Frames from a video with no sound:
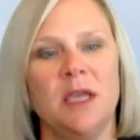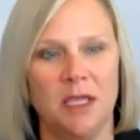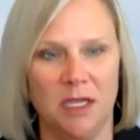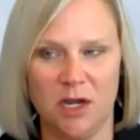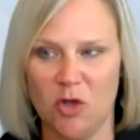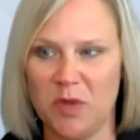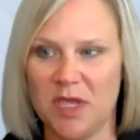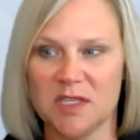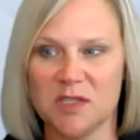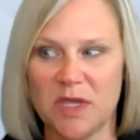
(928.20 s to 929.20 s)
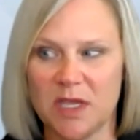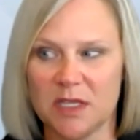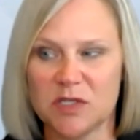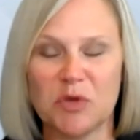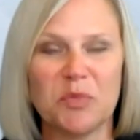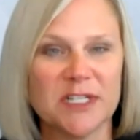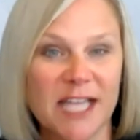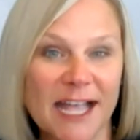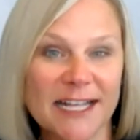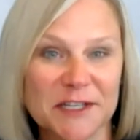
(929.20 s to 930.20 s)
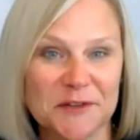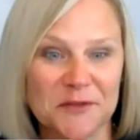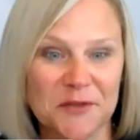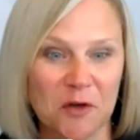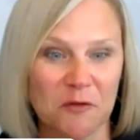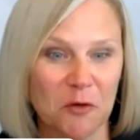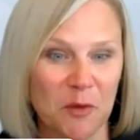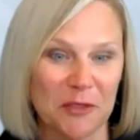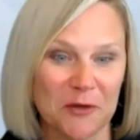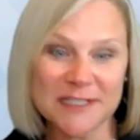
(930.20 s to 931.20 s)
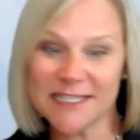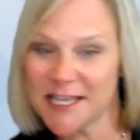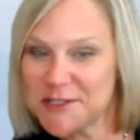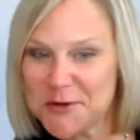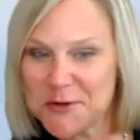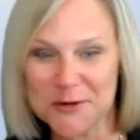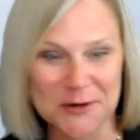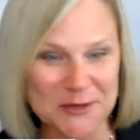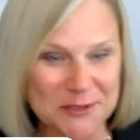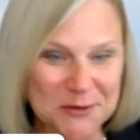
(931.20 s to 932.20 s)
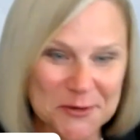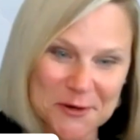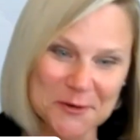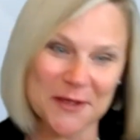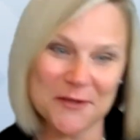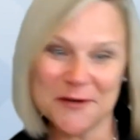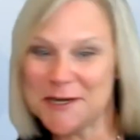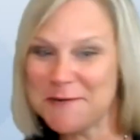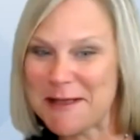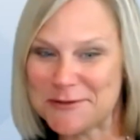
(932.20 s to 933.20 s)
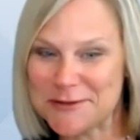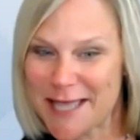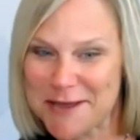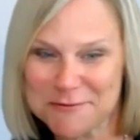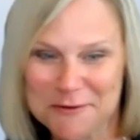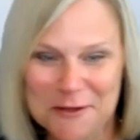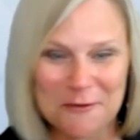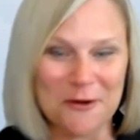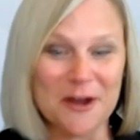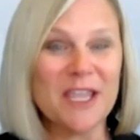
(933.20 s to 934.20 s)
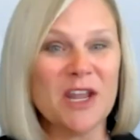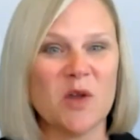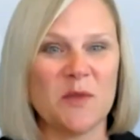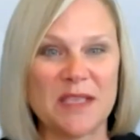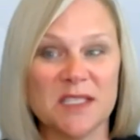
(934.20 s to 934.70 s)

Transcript: because we get so protective over whether it's test scores or whether it's our master schedule or, you know what I mean?